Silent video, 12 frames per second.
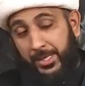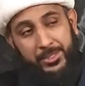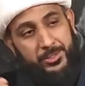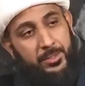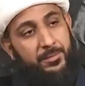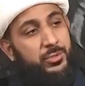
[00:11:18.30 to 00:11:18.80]
the
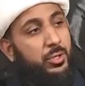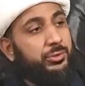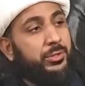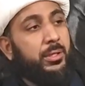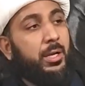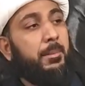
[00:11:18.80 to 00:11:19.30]
history of
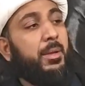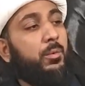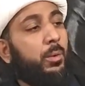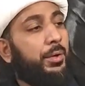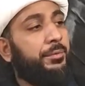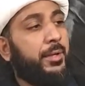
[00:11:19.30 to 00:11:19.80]
Joshin al-Kabir.
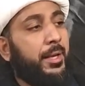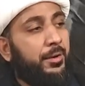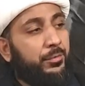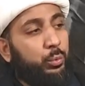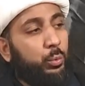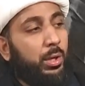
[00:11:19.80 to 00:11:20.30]
One day
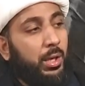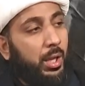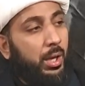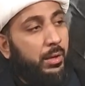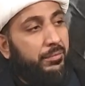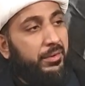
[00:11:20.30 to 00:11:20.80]

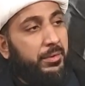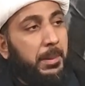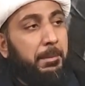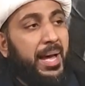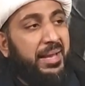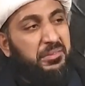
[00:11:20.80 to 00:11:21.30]
Rasulullah is in the
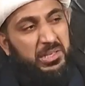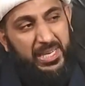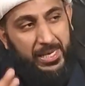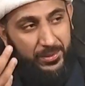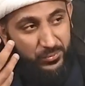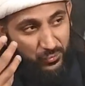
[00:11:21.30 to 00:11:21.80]
battle,
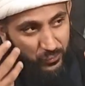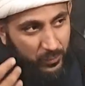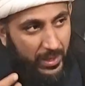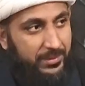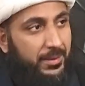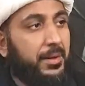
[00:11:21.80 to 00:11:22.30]
he is
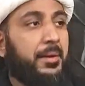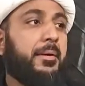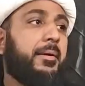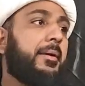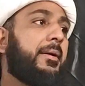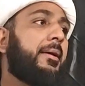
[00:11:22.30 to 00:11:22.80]
sweating.
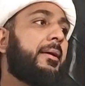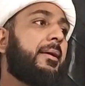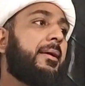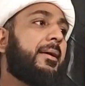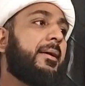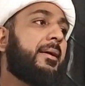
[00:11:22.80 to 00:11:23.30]

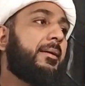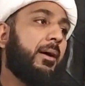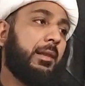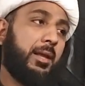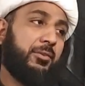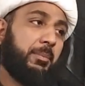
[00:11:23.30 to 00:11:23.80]

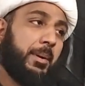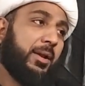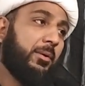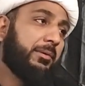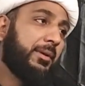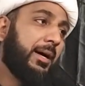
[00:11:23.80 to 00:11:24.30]
Allah
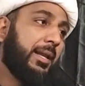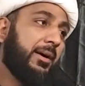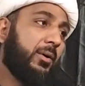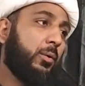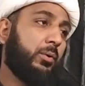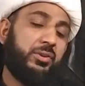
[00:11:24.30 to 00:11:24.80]
subhanahu wa
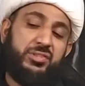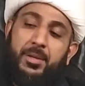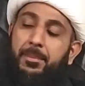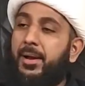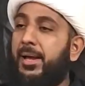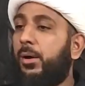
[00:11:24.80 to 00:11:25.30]
ta'ala orders
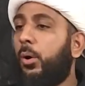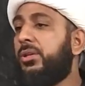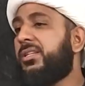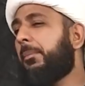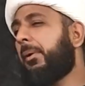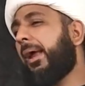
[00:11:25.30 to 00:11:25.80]
Jibreel,
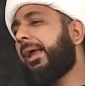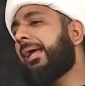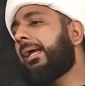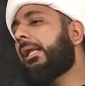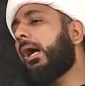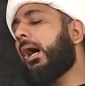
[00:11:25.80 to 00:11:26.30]
oh
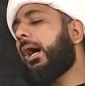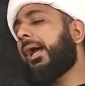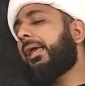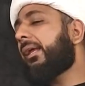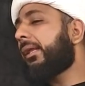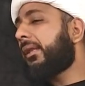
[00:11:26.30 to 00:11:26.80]
Jibreel,
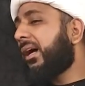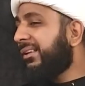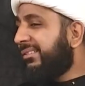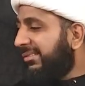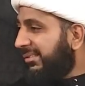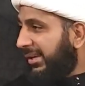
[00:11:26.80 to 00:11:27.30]
I
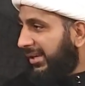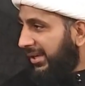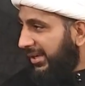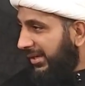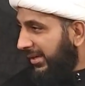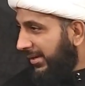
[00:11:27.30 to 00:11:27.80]
cannot
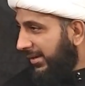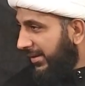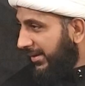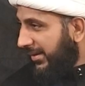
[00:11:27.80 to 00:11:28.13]
see